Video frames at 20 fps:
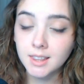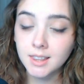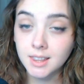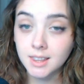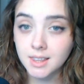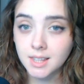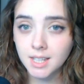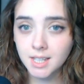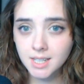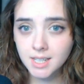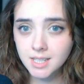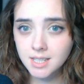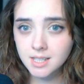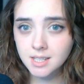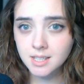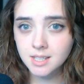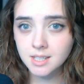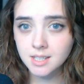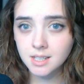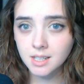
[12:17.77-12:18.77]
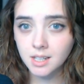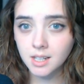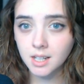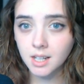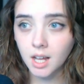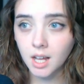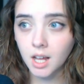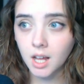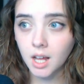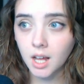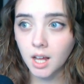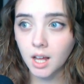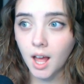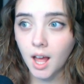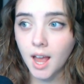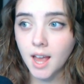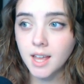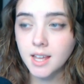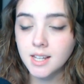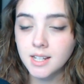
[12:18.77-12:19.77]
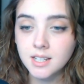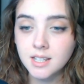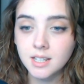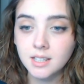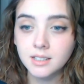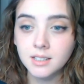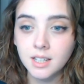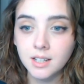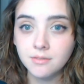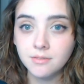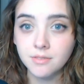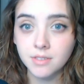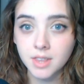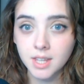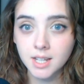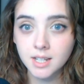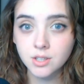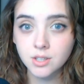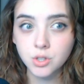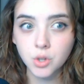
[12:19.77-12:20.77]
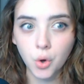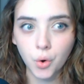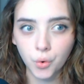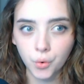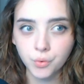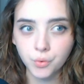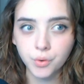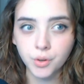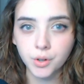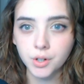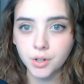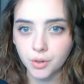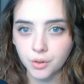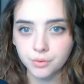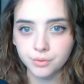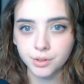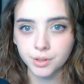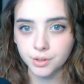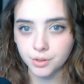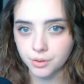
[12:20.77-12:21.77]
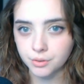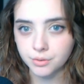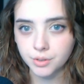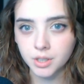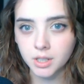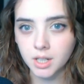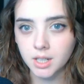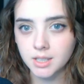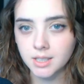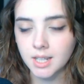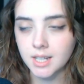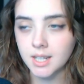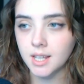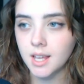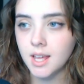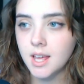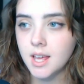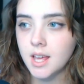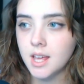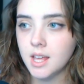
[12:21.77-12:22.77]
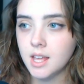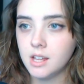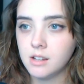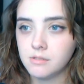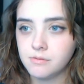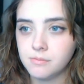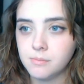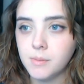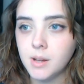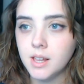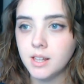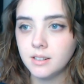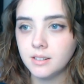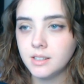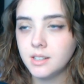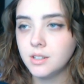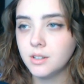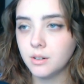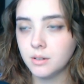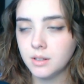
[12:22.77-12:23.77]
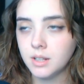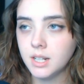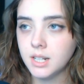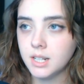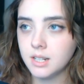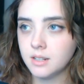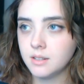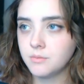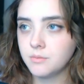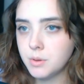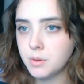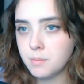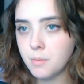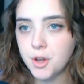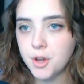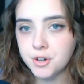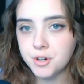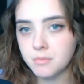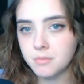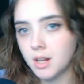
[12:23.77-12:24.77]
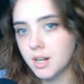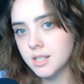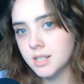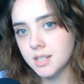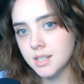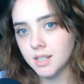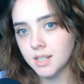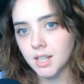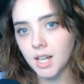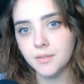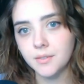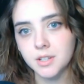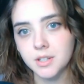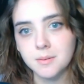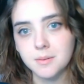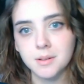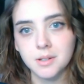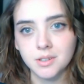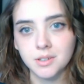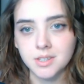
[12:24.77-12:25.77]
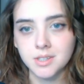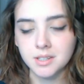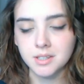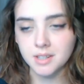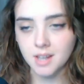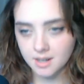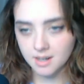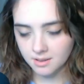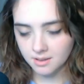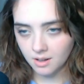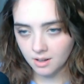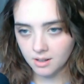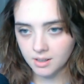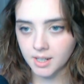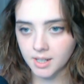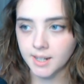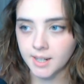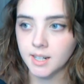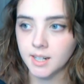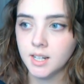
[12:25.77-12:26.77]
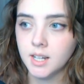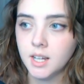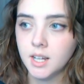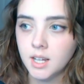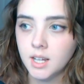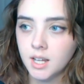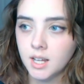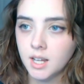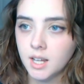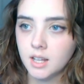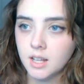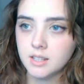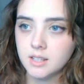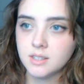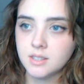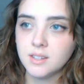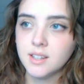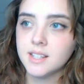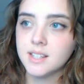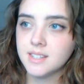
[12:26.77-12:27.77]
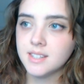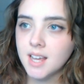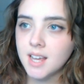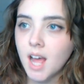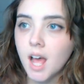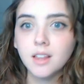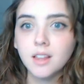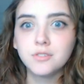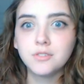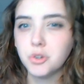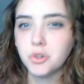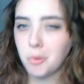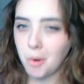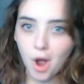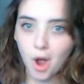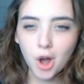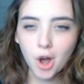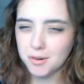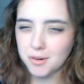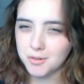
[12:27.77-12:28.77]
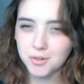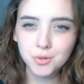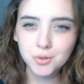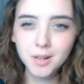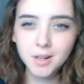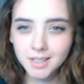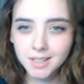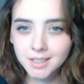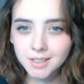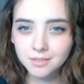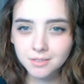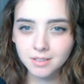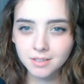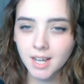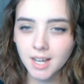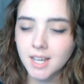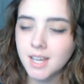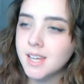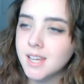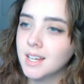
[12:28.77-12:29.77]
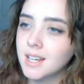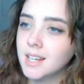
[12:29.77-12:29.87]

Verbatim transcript: this, I get to live this over and over and over again. Like, if, you know, with modern medicine, life expectancy is getting longer. So, like, say I live to one hundred, right?